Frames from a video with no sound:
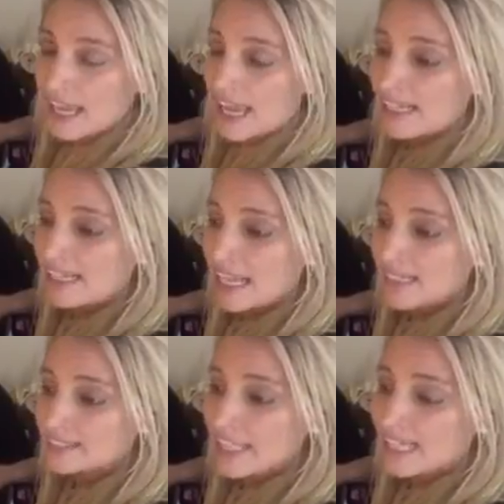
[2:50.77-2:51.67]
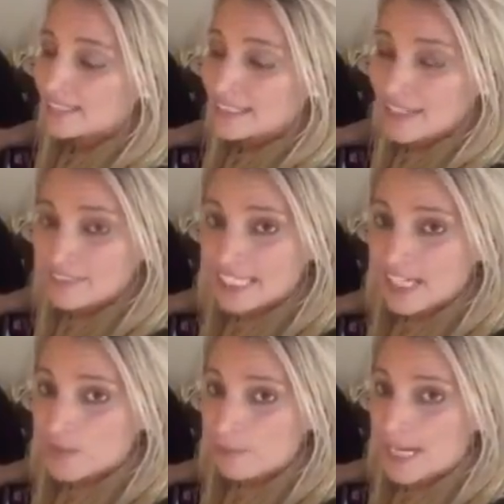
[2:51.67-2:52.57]
And again, instead of
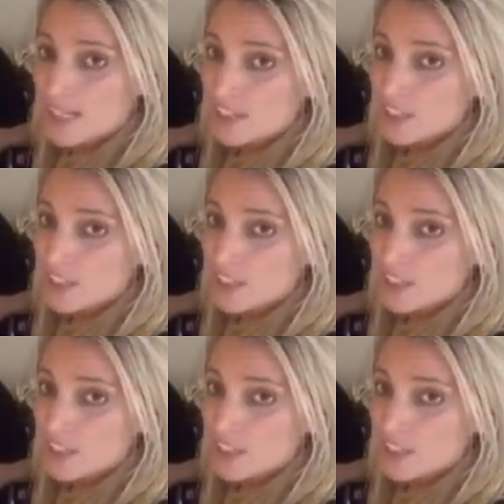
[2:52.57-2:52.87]
saying to a patient,